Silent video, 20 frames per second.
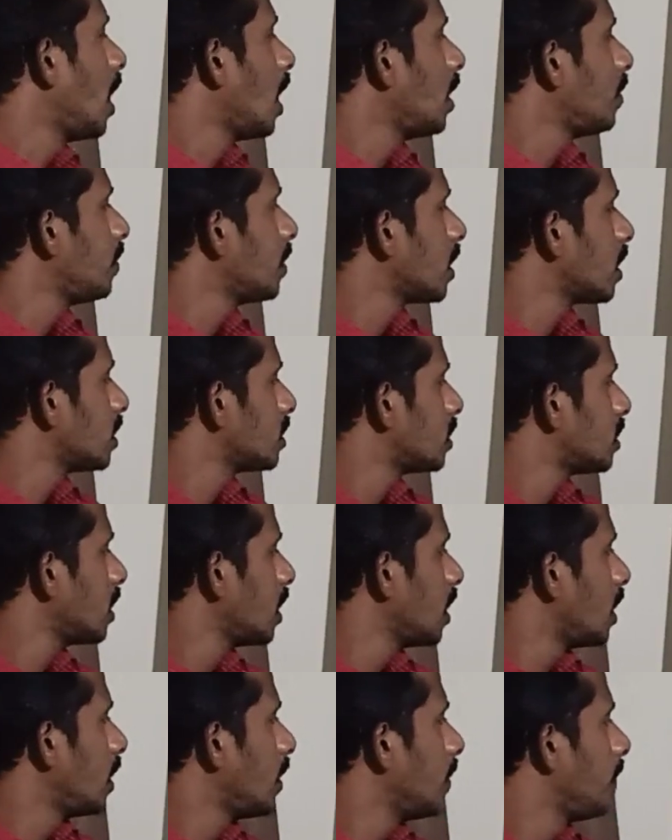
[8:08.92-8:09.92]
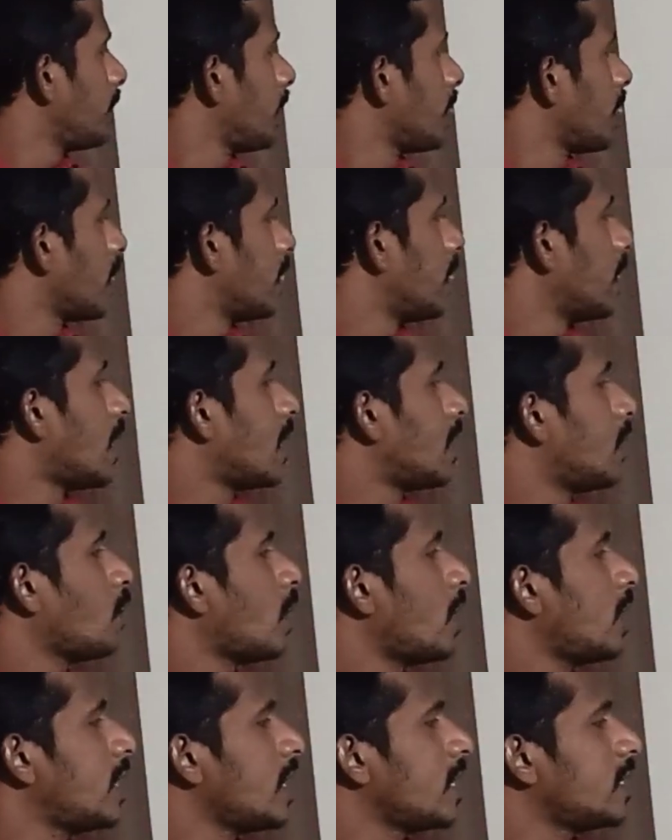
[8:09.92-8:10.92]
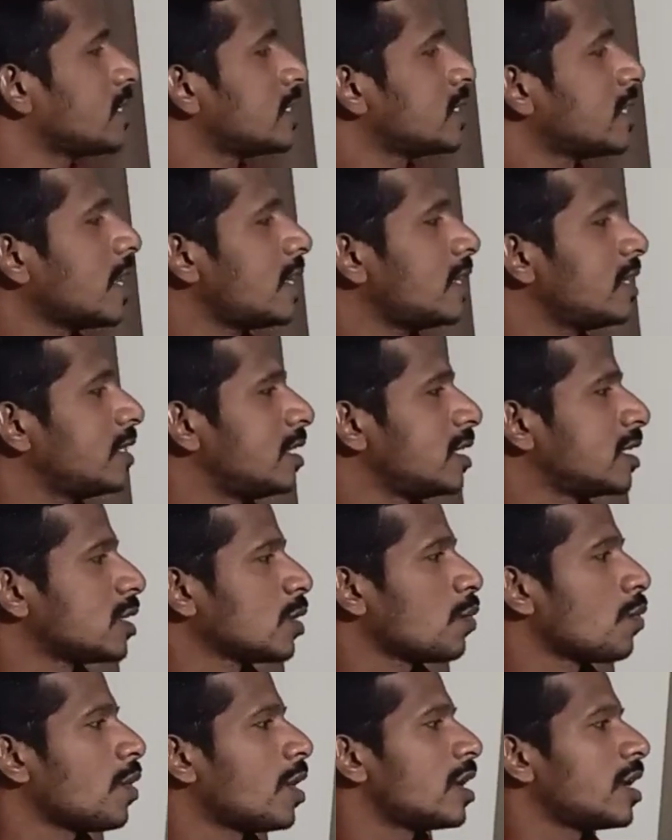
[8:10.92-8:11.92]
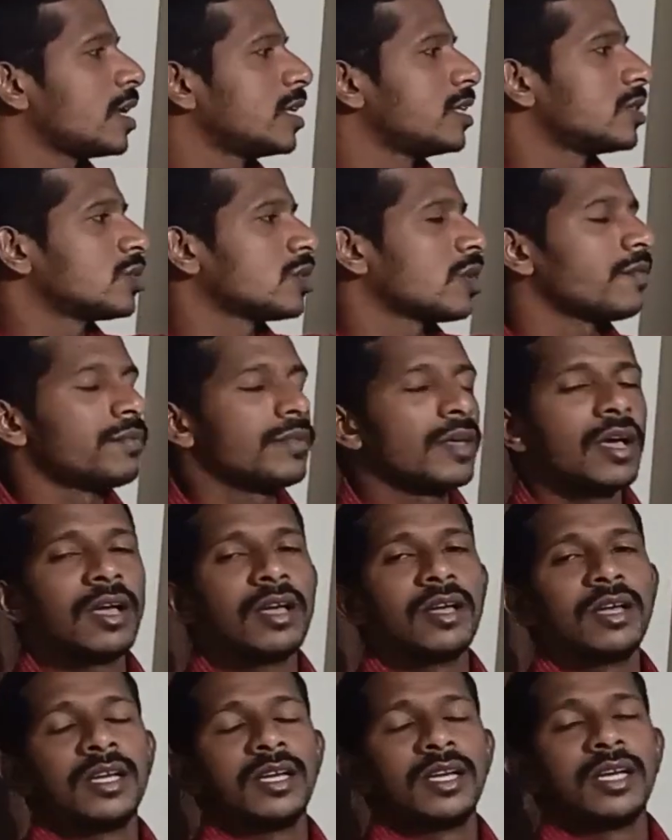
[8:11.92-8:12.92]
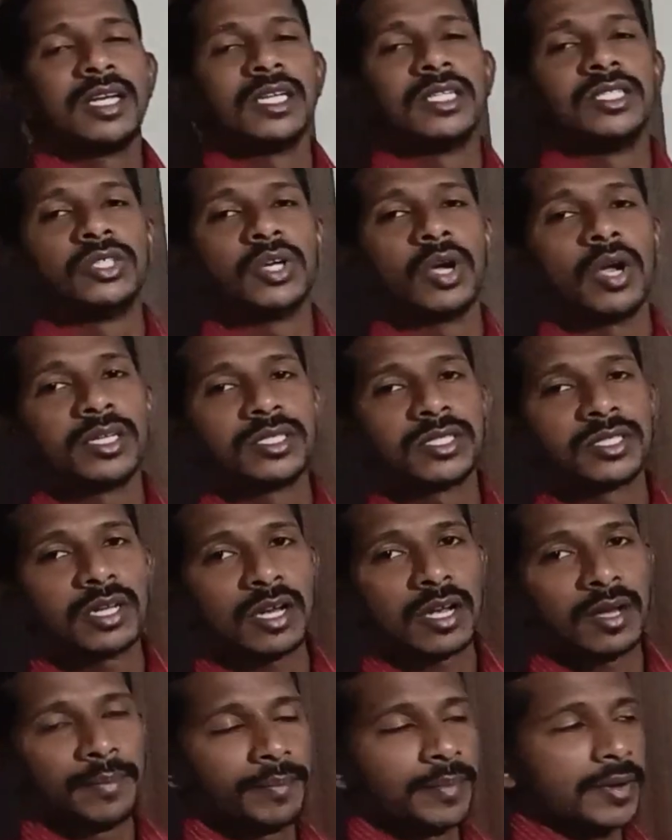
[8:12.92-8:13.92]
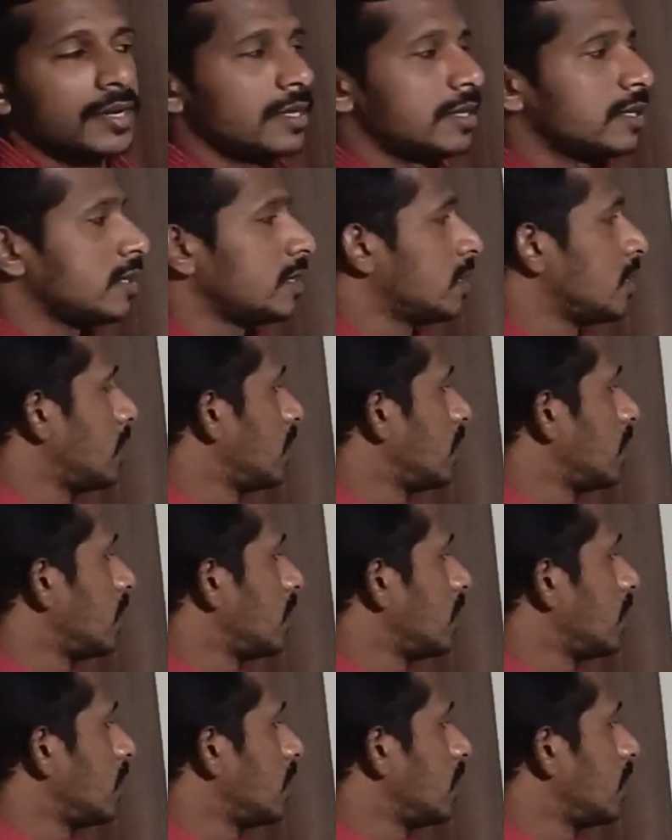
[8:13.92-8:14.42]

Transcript: And we can see the advantages and disadvantages of the joint stock company.